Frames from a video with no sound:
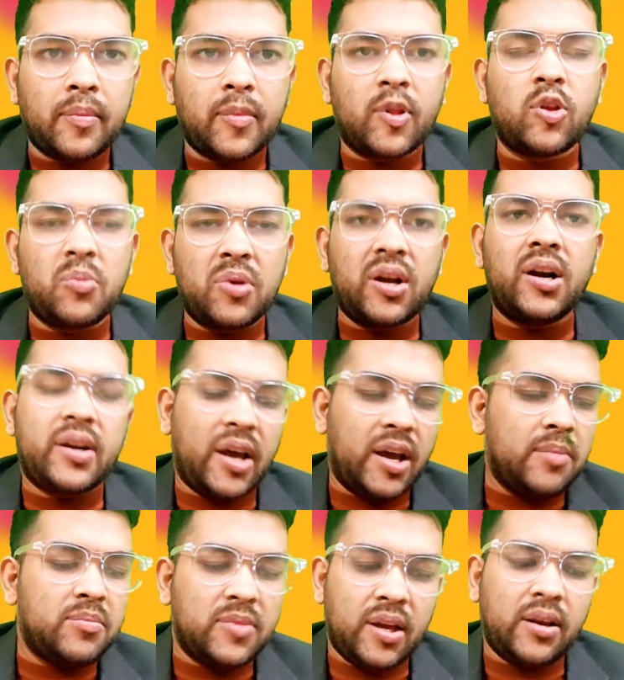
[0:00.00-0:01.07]
numerical
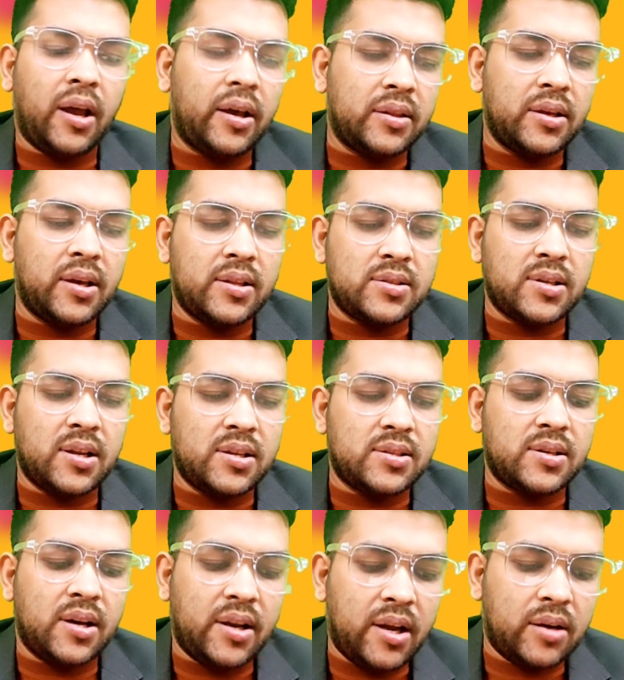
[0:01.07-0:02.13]
type, then I think answer is
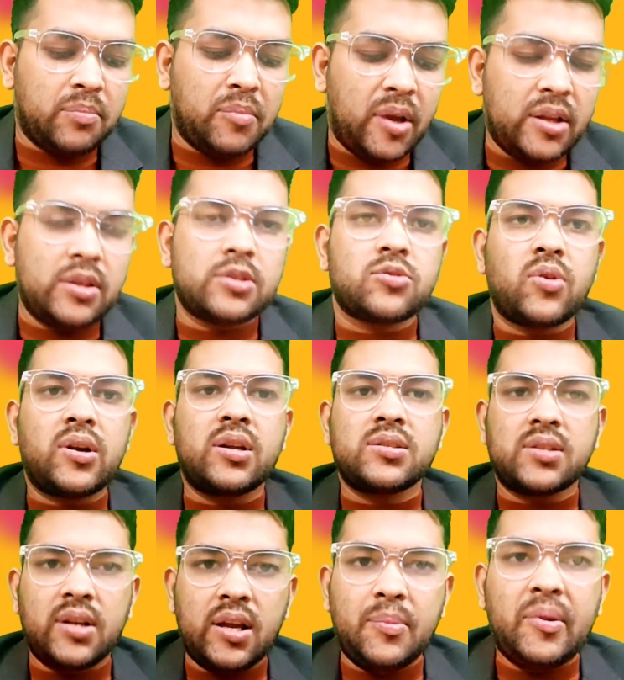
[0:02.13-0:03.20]
correct. Many students is
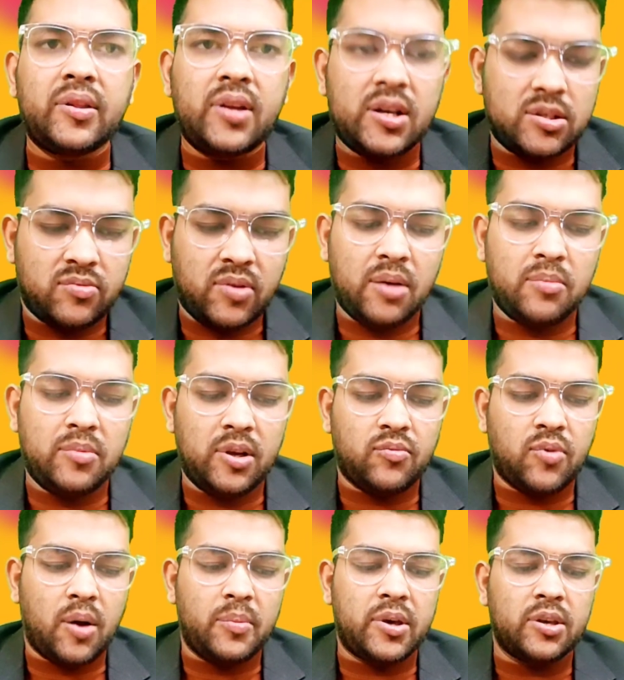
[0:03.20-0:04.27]
claiming, that's why I'm
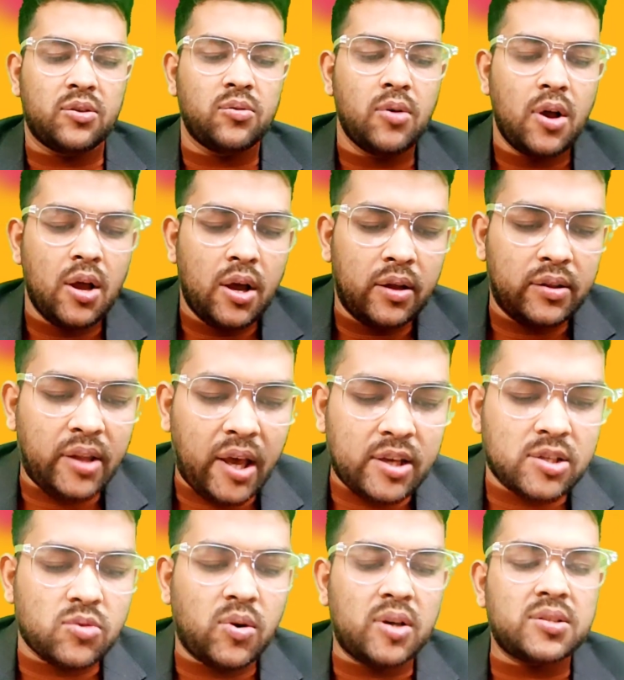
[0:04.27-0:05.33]
informing you.
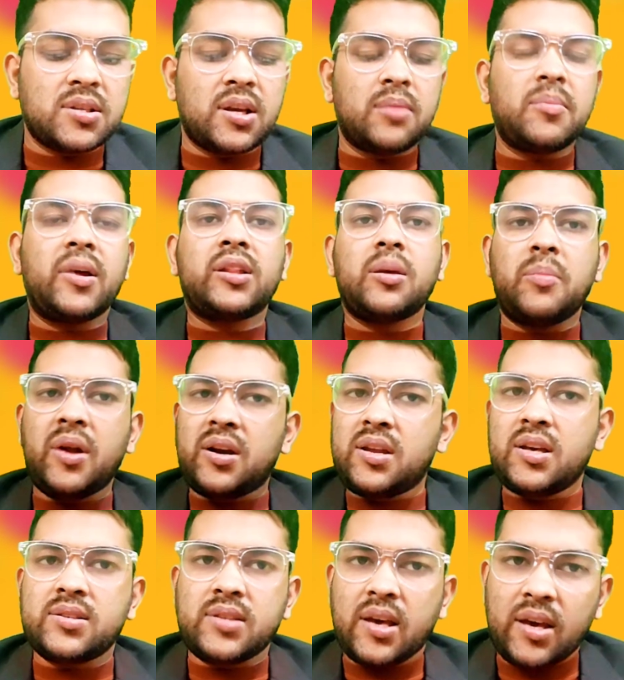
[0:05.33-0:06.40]
Next was in
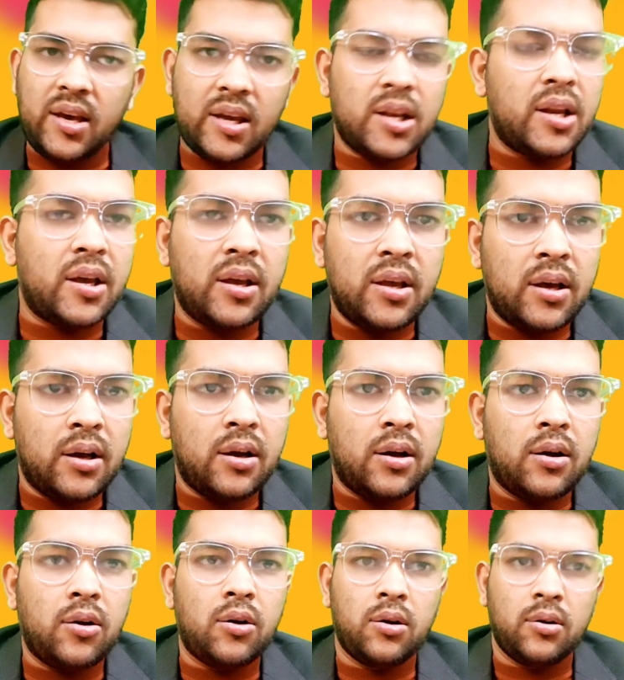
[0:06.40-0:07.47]
mathematics, again
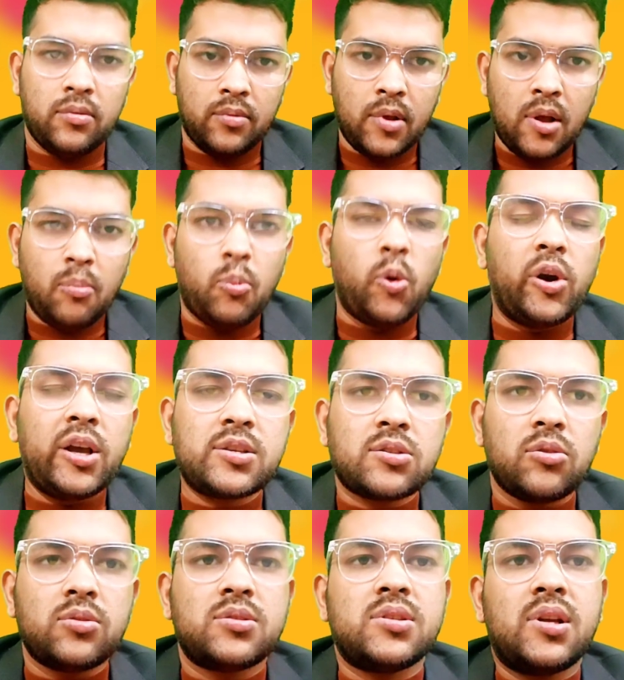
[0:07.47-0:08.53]
a bonus
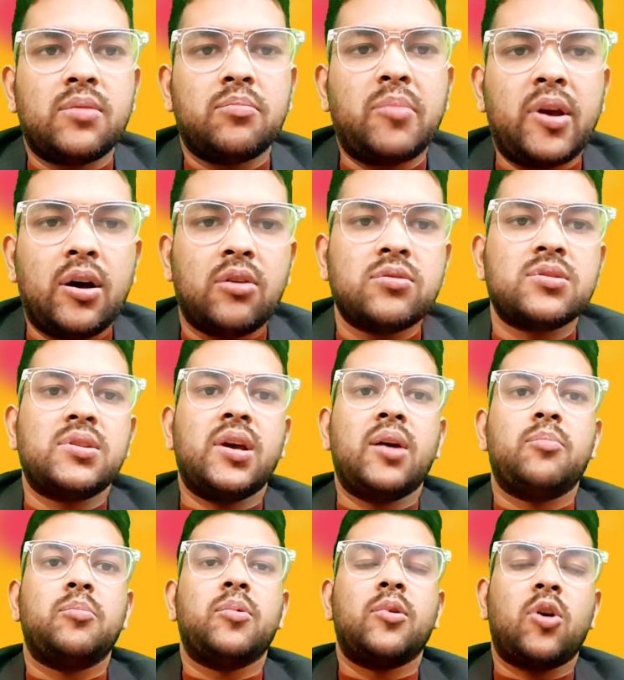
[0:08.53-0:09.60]
question, because they
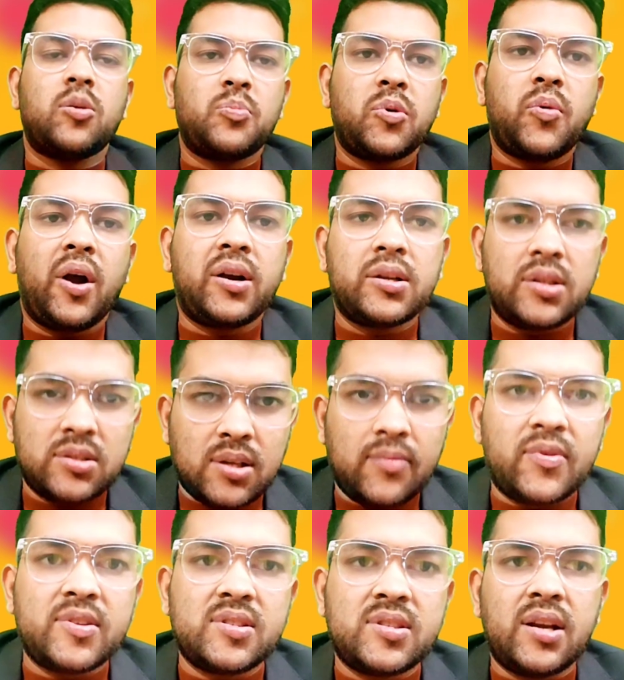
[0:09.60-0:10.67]
have not provided the
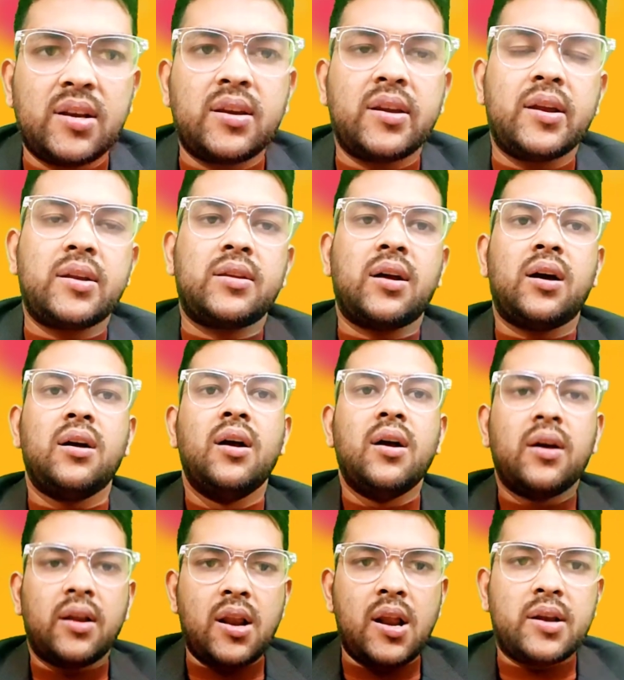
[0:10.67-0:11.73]
sufficient data
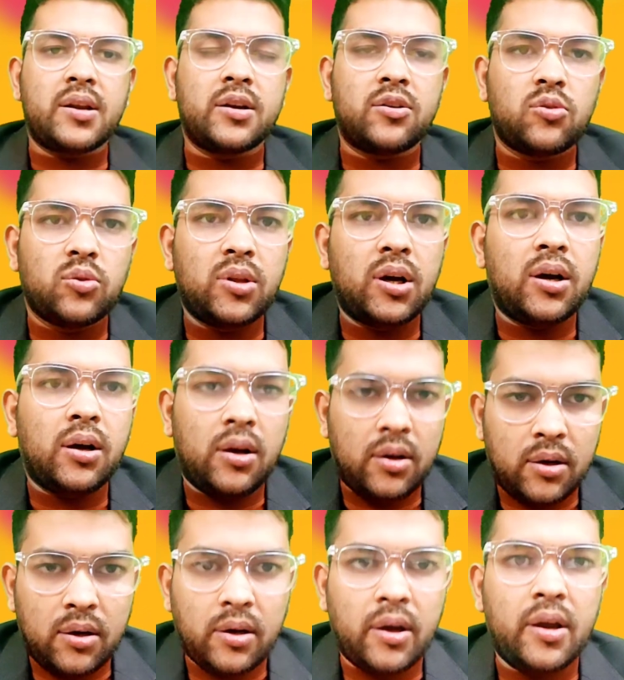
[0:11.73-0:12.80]
related to
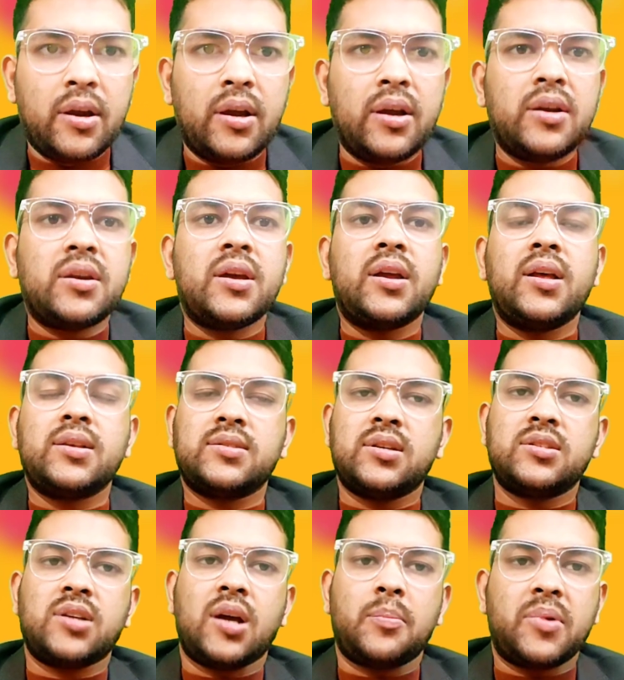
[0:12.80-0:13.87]
the
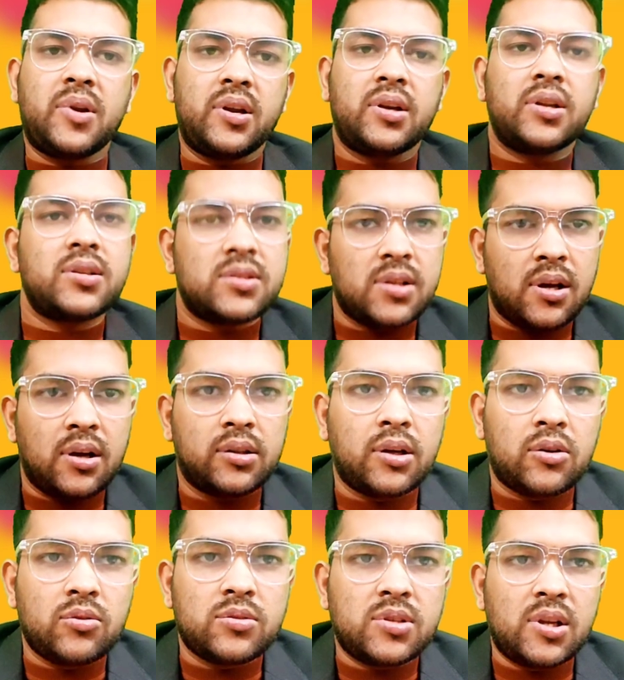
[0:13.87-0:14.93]
integration chapter. It is the
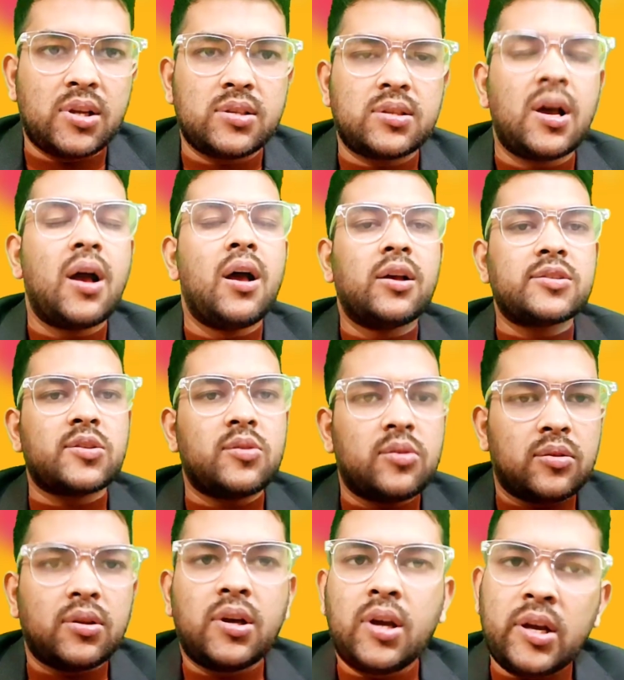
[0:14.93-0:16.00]
question is,
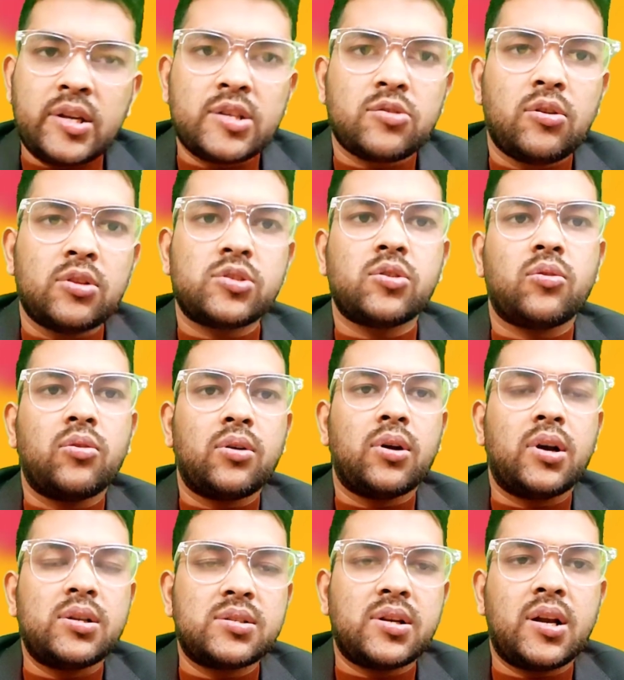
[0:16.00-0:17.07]
so it is also
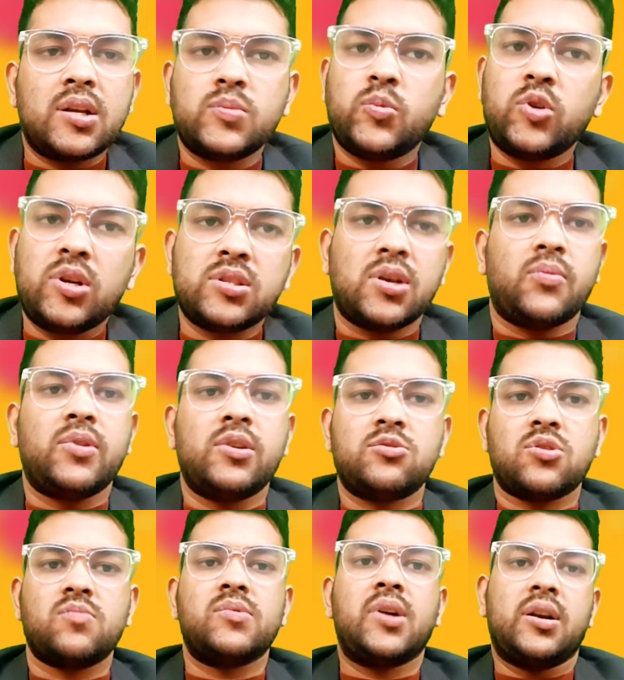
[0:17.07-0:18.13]
considered as bonus. Every
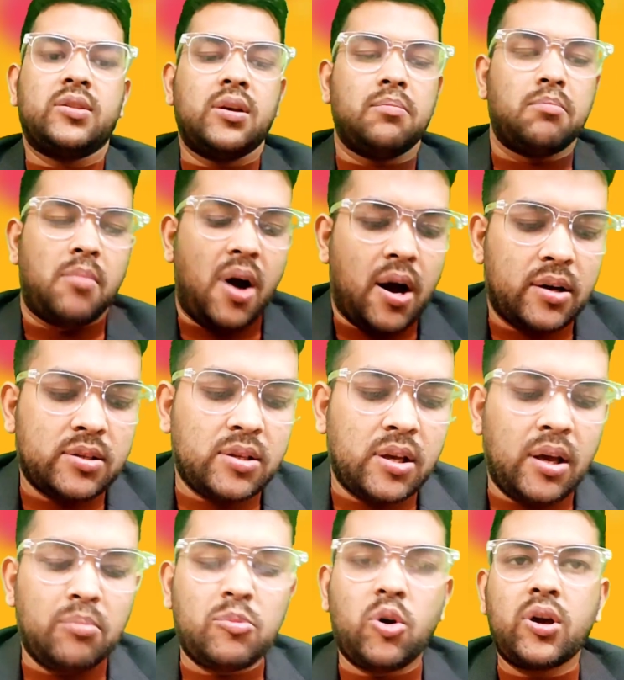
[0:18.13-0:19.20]
student will get the marks. I
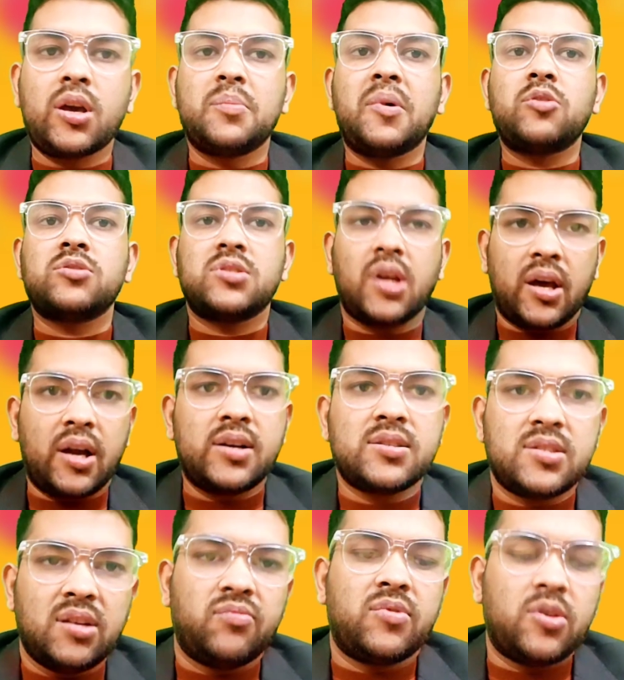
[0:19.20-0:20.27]
am talking about second
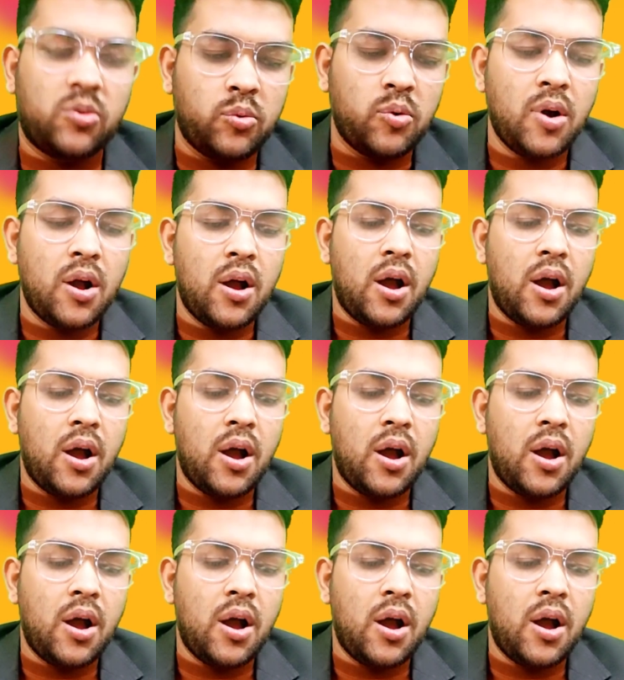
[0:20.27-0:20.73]
shift 2.